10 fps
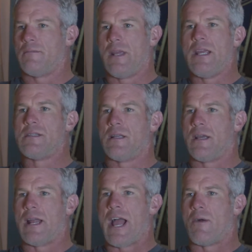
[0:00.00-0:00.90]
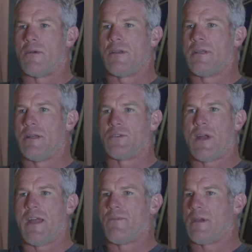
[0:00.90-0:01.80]
easily an hour. You get in
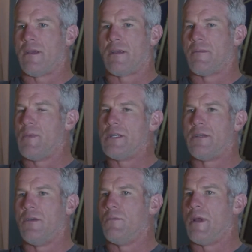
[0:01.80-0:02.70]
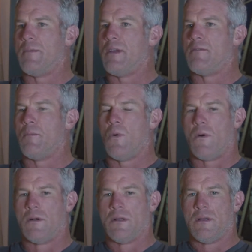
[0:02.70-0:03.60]
traffic, and it could be 2, maybe even
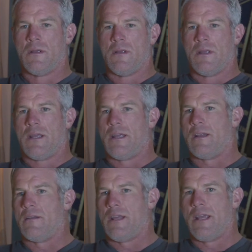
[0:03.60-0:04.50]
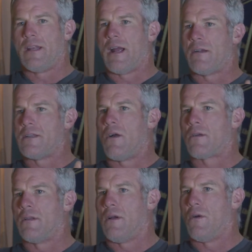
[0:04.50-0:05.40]
more. And he and I are
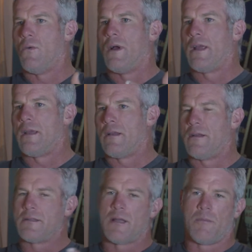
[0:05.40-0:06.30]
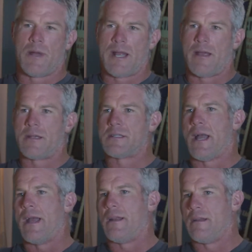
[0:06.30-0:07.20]
talking the whole way. You know, he's talking about how
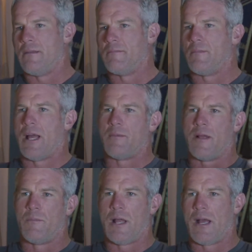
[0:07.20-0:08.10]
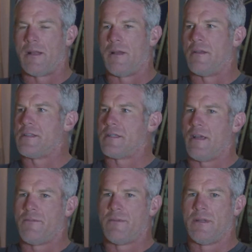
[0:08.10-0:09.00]
excited and blah, blah, blah, and all this
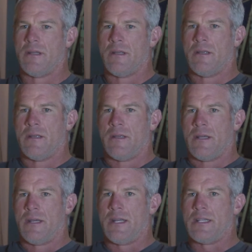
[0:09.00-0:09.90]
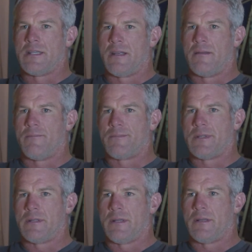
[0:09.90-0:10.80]
stuff. And he said,
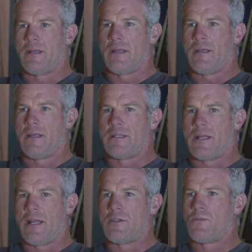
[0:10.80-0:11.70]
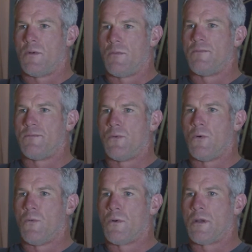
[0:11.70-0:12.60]
I just want to
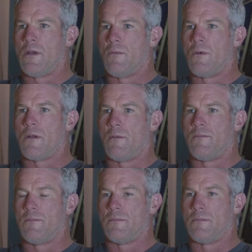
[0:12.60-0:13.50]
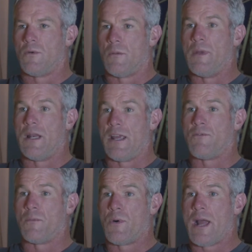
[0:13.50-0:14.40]
forewarn you, we're going to be late
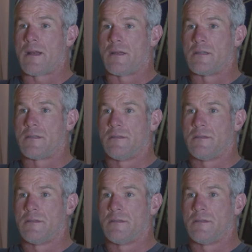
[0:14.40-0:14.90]
for practice.